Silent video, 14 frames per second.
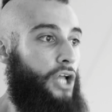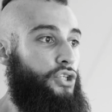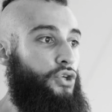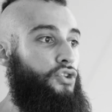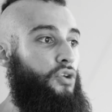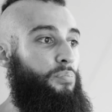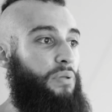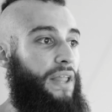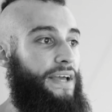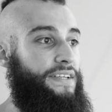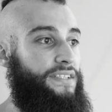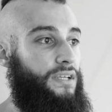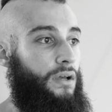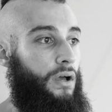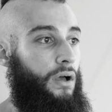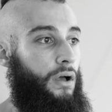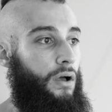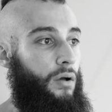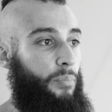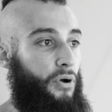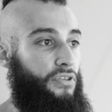took the place
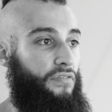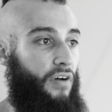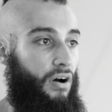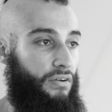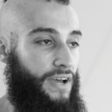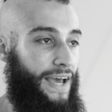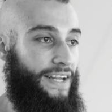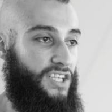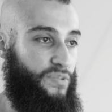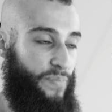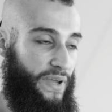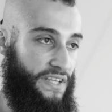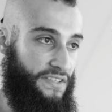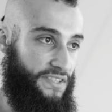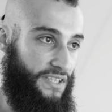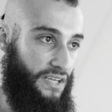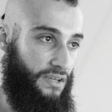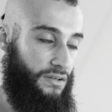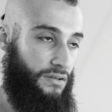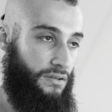both of honor and expediency.